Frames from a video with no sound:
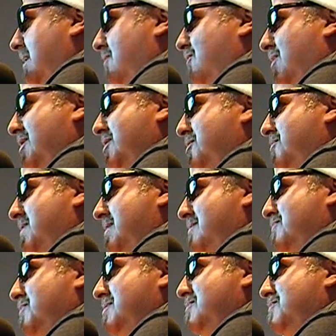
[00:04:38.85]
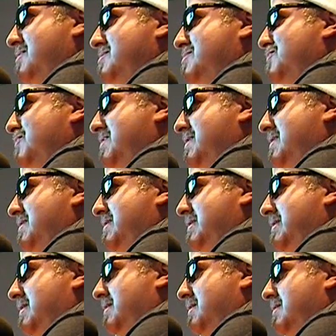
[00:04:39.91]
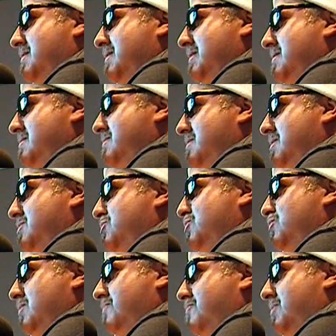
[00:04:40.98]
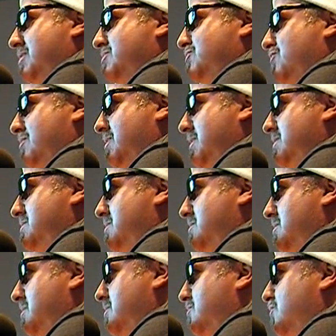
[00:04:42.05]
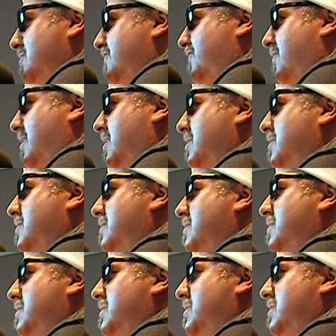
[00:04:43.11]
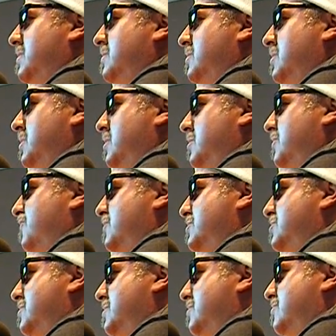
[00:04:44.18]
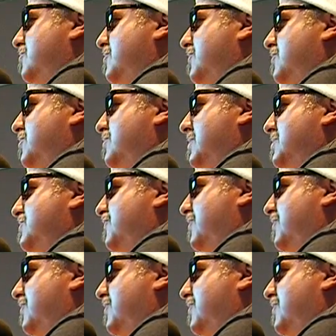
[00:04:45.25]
Well, you know what? Once we issue a press release and we file officially through the U.S.